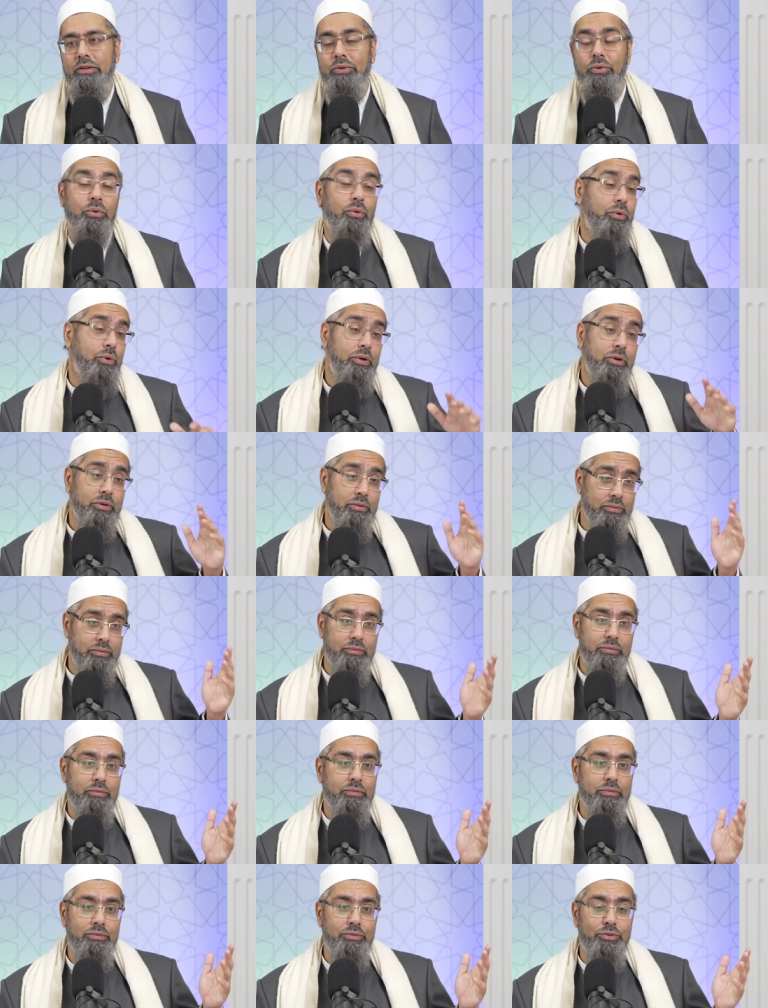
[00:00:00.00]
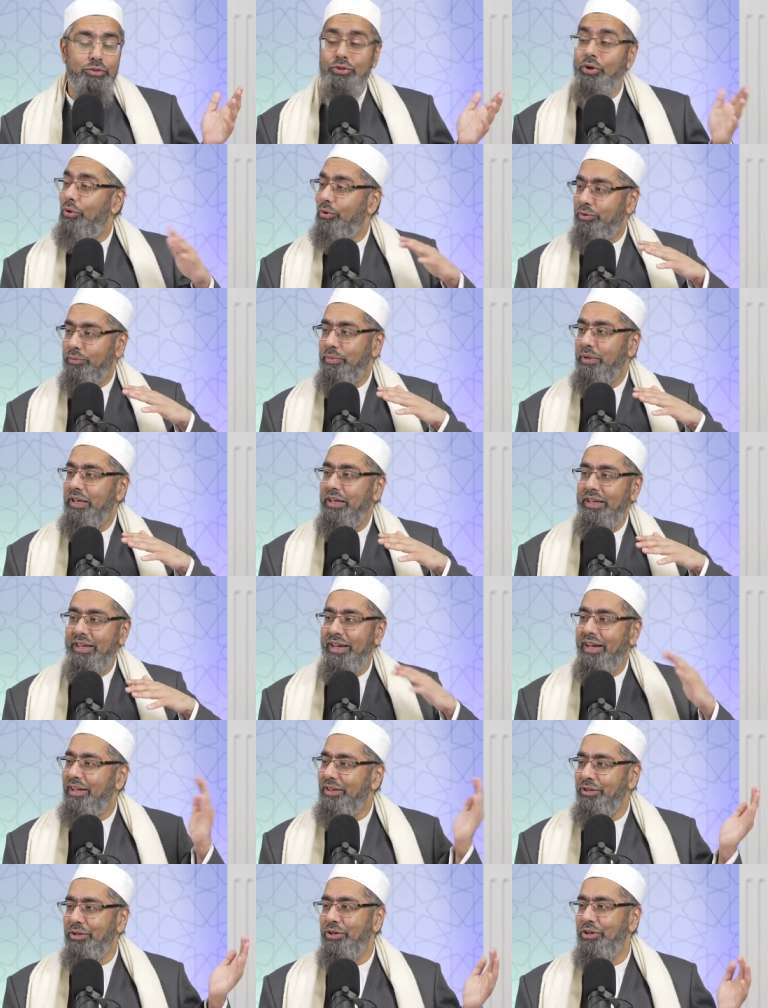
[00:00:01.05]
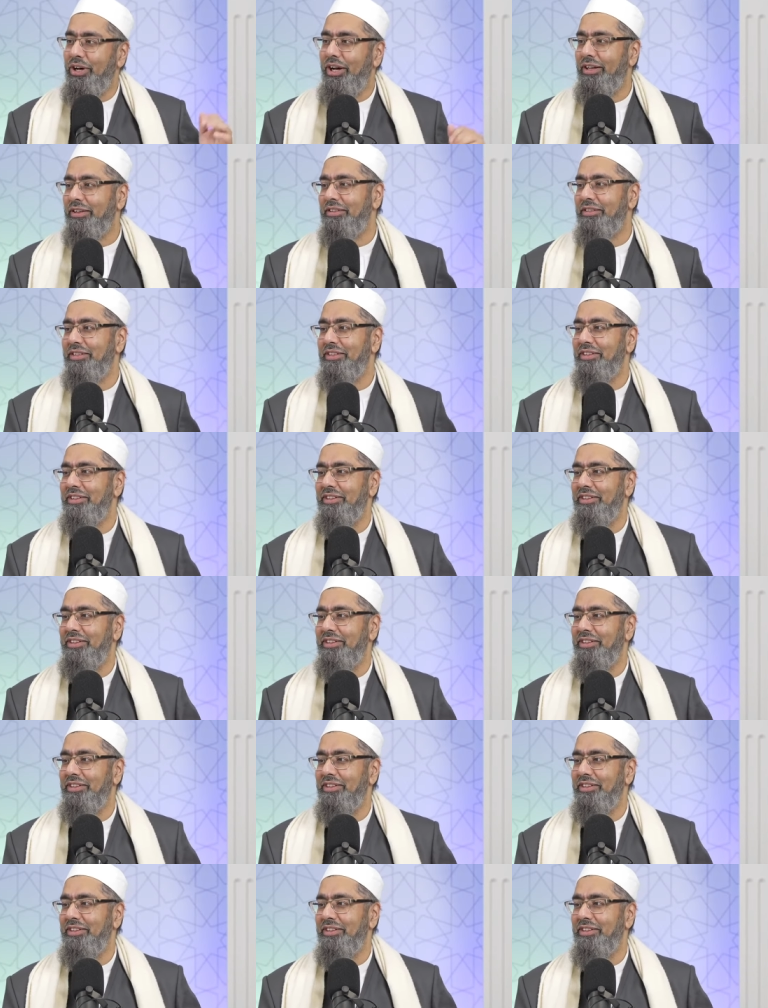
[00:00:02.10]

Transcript: Or don't be and you're not.